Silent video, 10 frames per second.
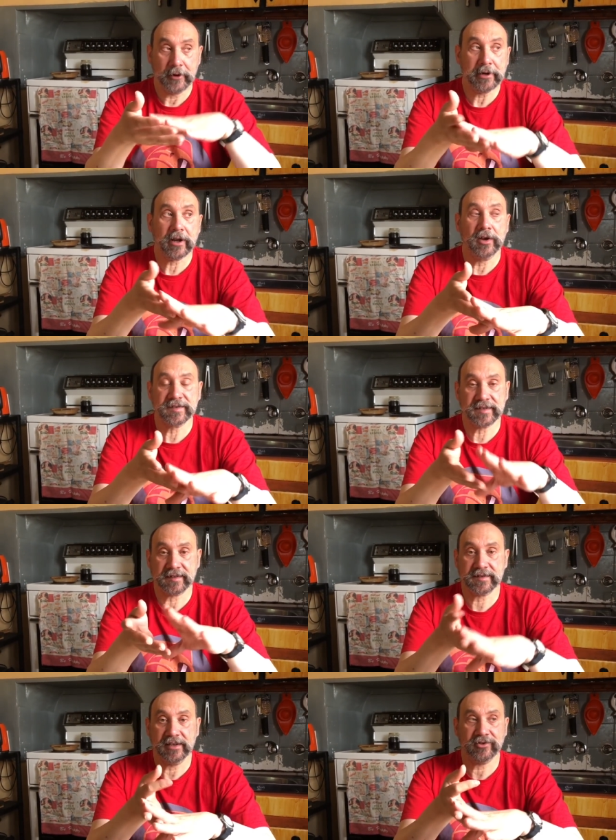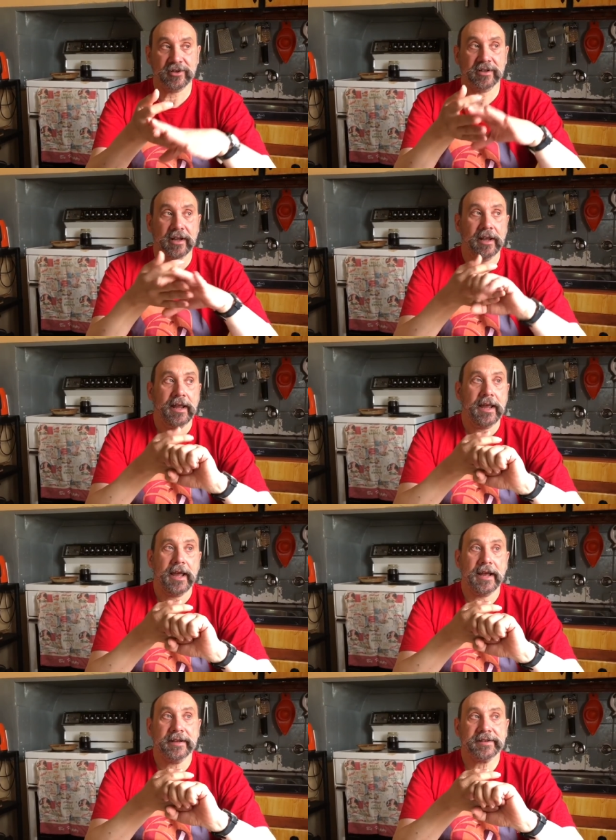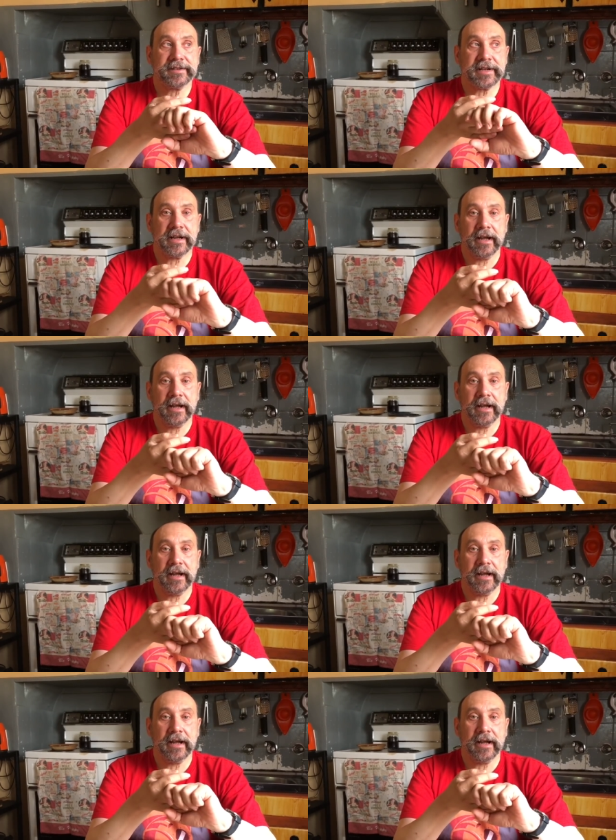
In very close succession. And,